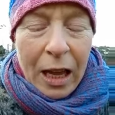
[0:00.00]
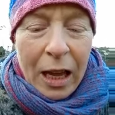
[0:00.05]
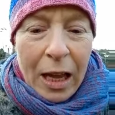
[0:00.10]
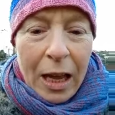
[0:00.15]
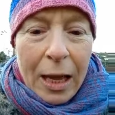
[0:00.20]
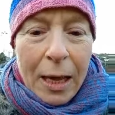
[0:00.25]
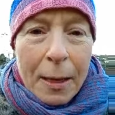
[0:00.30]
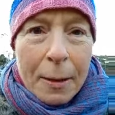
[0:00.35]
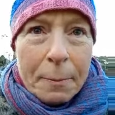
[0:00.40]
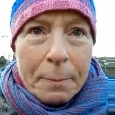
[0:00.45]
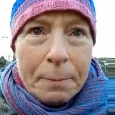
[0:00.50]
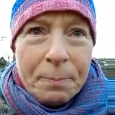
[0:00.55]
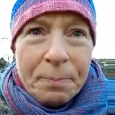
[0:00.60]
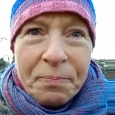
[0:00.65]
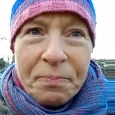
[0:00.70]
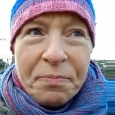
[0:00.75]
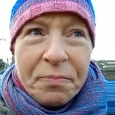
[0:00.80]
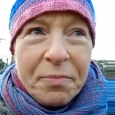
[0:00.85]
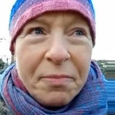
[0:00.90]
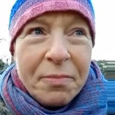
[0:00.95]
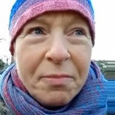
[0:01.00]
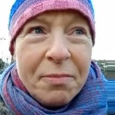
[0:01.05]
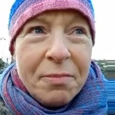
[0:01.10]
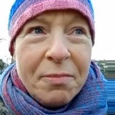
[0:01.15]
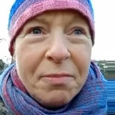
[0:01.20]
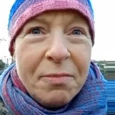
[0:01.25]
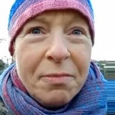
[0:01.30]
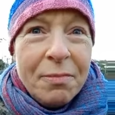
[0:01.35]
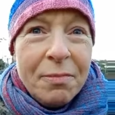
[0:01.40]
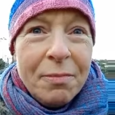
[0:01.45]

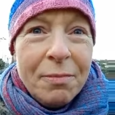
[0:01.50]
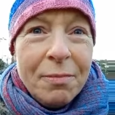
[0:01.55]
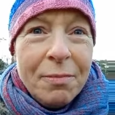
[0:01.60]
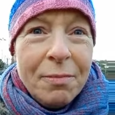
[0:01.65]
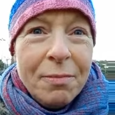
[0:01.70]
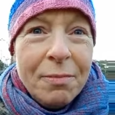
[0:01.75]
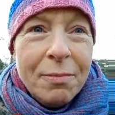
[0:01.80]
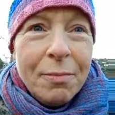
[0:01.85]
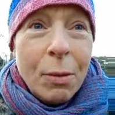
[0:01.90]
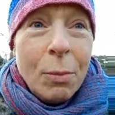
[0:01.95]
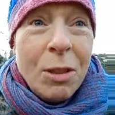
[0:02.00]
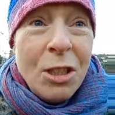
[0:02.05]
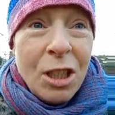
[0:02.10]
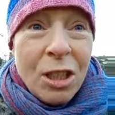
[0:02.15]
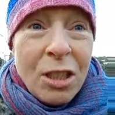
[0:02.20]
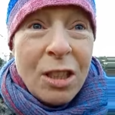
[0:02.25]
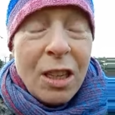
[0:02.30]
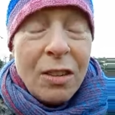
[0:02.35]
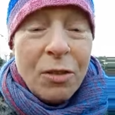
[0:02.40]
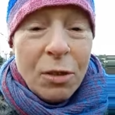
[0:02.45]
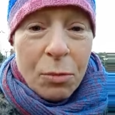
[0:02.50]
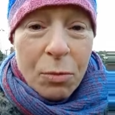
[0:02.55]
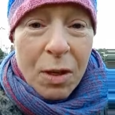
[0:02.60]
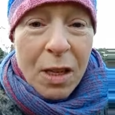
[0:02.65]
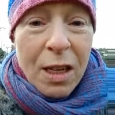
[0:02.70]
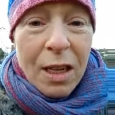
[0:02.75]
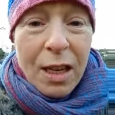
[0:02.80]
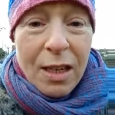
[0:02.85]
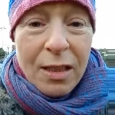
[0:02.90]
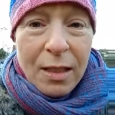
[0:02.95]
But But we just have to
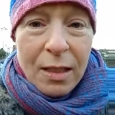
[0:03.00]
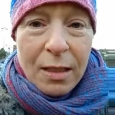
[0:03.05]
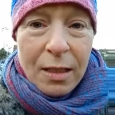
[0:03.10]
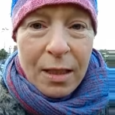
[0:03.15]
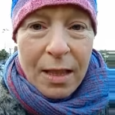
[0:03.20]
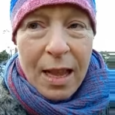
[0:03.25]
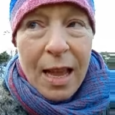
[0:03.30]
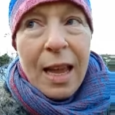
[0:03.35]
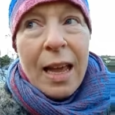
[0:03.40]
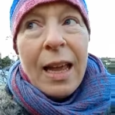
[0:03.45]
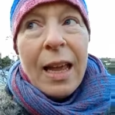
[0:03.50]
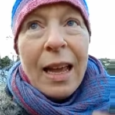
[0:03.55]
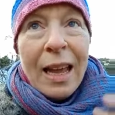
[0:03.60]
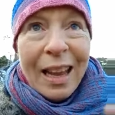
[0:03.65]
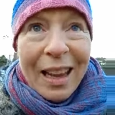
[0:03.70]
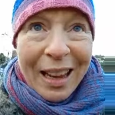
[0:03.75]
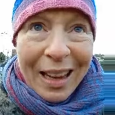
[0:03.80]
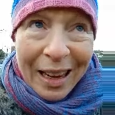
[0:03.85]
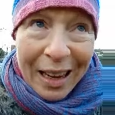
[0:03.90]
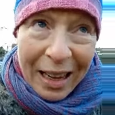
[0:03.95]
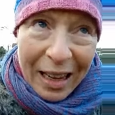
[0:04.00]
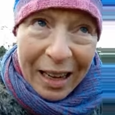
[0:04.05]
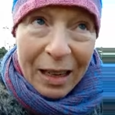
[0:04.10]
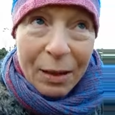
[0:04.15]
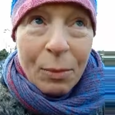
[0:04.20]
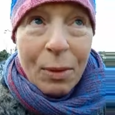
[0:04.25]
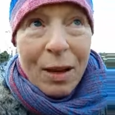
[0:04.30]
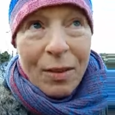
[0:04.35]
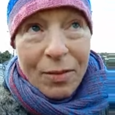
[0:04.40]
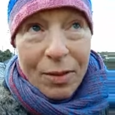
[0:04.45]
realise it's there,
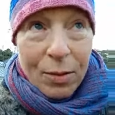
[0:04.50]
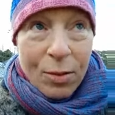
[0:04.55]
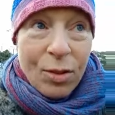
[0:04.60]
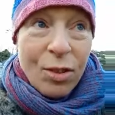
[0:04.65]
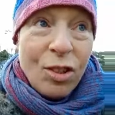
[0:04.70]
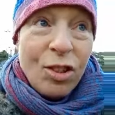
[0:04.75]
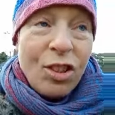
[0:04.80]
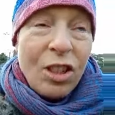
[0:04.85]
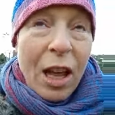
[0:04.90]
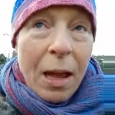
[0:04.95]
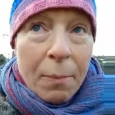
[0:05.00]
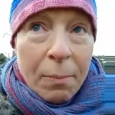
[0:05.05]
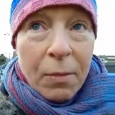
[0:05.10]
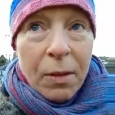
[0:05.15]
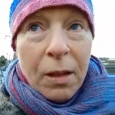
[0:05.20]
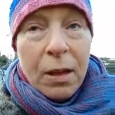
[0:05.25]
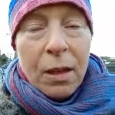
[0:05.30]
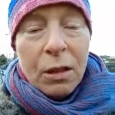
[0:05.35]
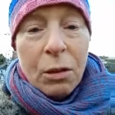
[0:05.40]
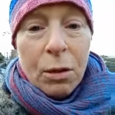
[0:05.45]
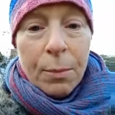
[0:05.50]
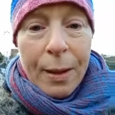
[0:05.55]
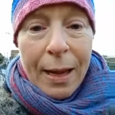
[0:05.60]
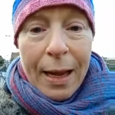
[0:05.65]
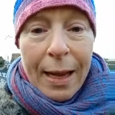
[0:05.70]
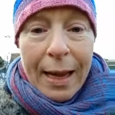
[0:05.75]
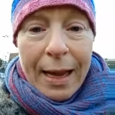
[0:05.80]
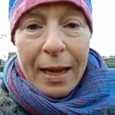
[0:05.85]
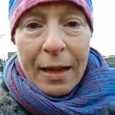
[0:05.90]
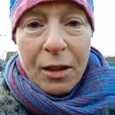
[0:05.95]
and we have to have some clue
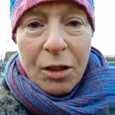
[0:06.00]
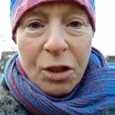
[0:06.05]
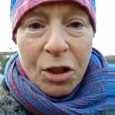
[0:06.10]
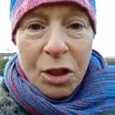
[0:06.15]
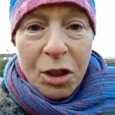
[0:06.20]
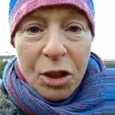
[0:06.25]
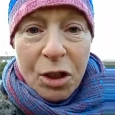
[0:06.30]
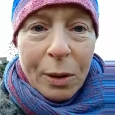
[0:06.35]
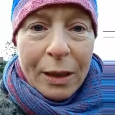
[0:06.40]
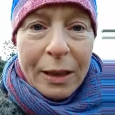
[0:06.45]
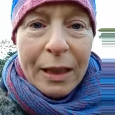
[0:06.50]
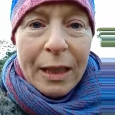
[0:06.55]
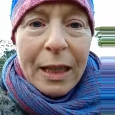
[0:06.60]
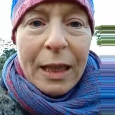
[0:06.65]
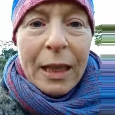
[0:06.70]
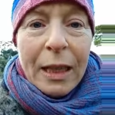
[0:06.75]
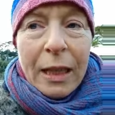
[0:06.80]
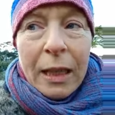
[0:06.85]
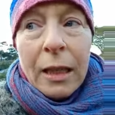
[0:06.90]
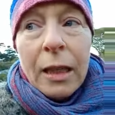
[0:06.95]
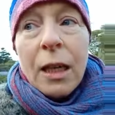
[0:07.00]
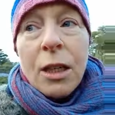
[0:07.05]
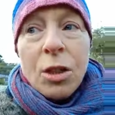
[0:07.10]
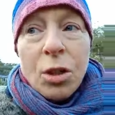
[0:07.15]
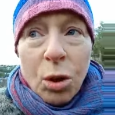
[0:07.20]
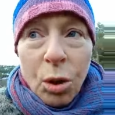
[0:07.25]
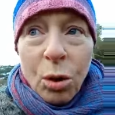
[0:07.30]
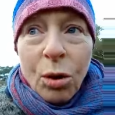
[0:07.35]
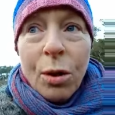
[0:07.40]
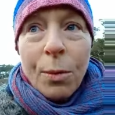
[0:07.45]
about how to do it. And I
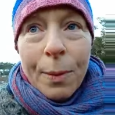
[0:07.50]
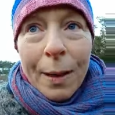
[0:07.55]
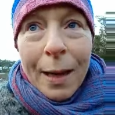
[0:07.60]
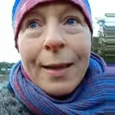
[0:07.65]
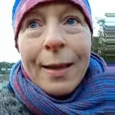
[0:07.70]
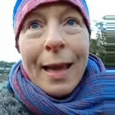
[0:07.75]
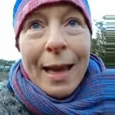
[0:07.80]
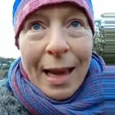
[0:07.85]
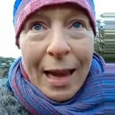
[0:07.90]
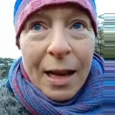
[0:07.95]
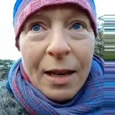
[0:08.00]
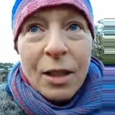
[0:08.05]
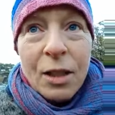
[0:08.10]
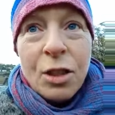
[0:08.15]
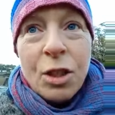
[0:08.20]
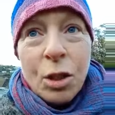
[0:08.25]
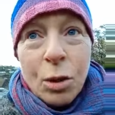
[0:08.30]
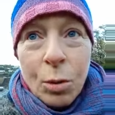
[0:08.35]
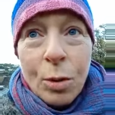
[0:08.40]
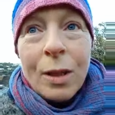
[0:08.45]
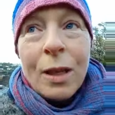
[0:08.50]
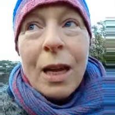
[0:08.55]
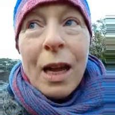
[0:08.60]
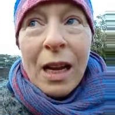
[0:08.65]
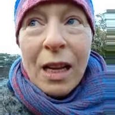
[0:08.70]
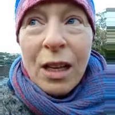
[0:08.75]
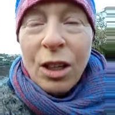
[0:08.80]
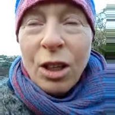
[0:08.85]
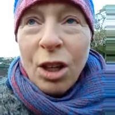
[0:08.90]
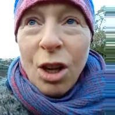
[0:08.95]
talk about the how to do it
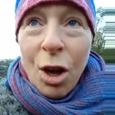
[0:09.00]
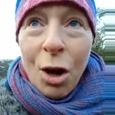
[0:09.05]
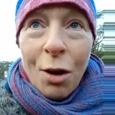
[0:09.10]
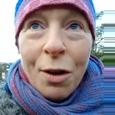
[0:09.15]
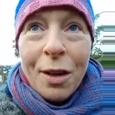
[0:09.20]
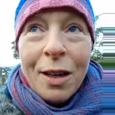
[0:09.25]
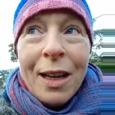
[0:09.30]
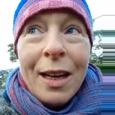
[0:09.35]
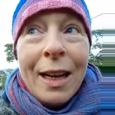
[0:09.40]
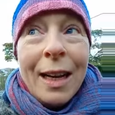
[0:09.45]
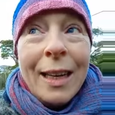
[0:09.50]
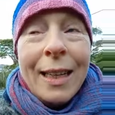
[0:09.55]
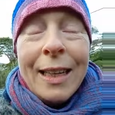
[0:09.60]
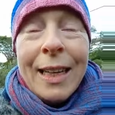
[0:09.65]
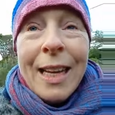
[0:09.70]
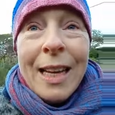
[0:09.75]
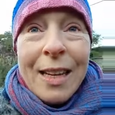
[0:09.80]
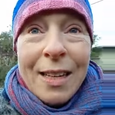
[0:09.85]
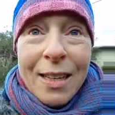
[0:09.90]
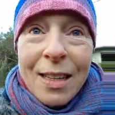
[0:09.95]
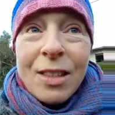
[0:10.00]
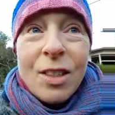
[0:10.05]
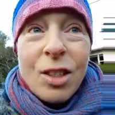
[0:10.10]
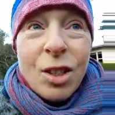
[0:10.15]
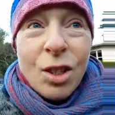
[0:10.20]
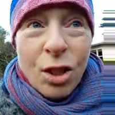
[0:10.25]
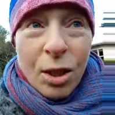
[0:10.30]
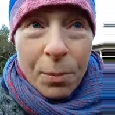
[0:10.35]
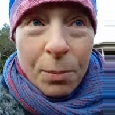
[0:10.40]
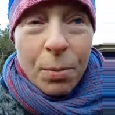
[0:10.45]
a lot. And again, it's
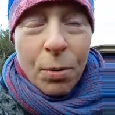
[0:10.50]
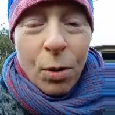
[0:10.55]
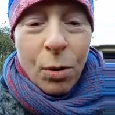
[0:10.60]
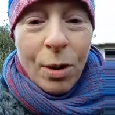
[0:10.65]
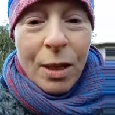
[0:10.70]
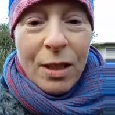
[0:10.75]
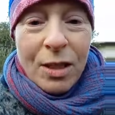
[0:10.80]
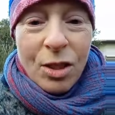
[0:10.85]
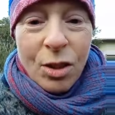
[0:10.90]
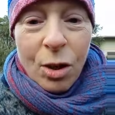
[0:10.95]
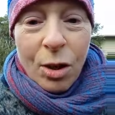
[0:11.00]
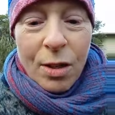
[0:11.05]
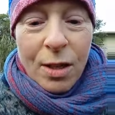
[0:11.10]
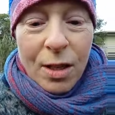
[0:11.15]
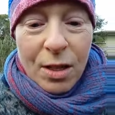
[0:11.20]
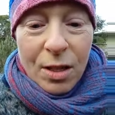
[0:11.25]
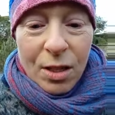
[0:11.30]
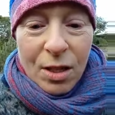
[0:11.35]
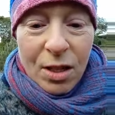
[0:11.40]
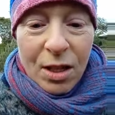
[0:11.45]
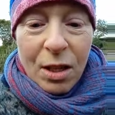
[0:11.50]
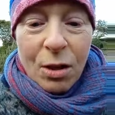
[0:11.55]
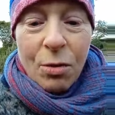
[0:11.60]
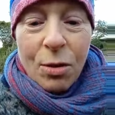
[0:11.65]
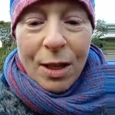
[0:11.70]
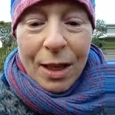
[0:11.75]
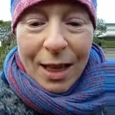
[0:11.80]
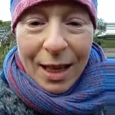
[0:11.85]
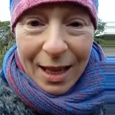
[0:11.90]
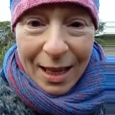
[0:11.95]
simple. It's not
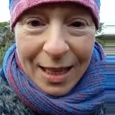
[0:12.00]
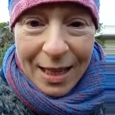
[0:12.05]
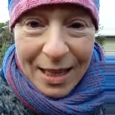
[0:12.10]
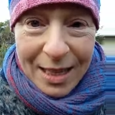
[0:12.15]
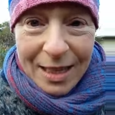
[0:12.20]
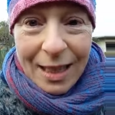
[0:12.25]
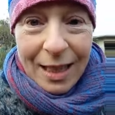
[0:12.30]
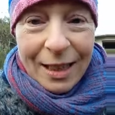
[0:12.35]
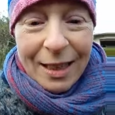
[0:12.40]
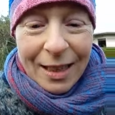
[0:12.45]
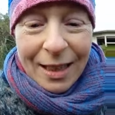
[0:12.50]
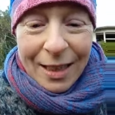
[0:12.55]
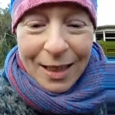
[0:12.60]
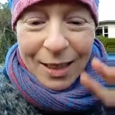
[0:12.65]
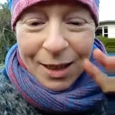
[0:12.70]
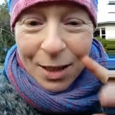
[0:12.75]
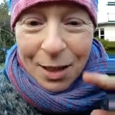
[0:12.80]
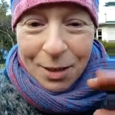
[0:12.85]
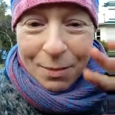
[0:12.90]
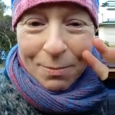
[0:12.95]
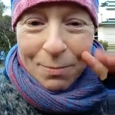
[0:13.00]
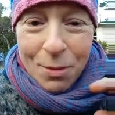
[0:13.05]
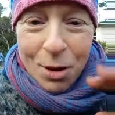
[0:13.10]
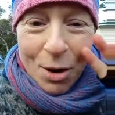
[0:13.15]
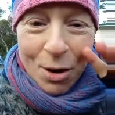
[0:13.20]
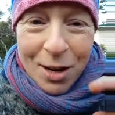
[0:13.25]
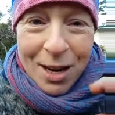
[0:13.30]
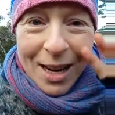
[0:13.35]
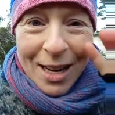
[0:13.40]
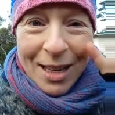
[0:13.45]
necessarily easy. Good
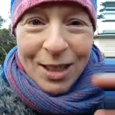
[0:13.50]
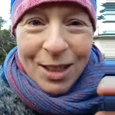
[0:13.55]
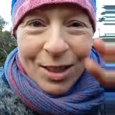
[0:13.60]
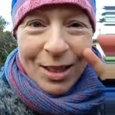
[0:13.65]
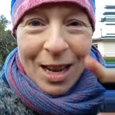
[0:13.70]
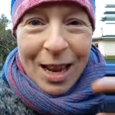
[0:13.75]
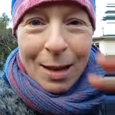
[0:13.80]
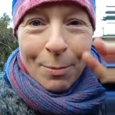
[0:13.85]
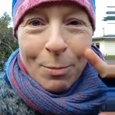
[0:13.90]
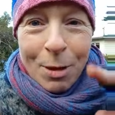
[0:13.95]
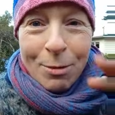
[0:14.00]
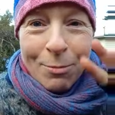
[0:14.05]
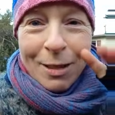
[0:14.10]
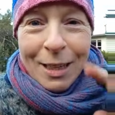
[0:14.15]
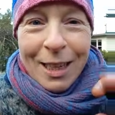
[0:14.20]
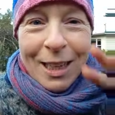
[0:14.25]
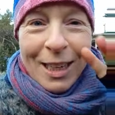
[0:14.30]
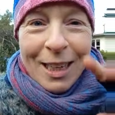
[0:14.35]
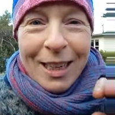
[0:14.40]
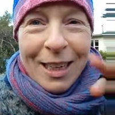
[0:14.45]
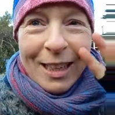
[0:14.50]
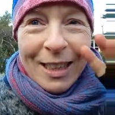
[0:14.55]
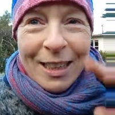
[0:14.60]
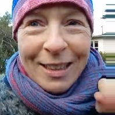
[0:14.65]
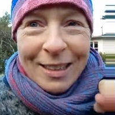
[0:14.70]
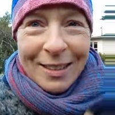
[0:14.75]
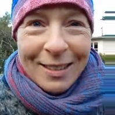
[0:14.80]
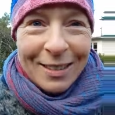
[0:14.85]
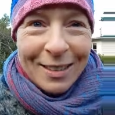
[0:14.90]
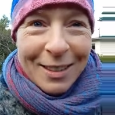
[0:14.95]
morning, Sang
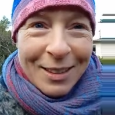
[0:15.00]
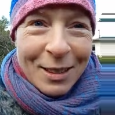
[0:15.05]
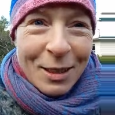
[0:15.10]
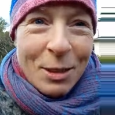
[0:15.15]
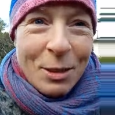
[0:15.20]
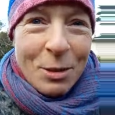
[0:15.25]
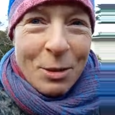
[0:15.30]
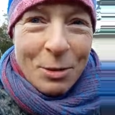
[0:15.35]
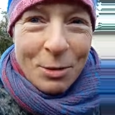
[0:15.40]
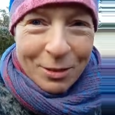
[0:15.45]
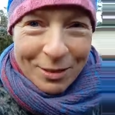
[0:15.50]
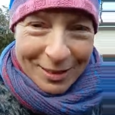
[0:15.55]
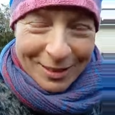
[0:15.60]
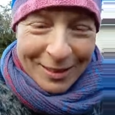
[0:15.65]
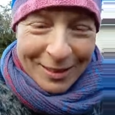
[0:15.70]
Marie. Woohoo!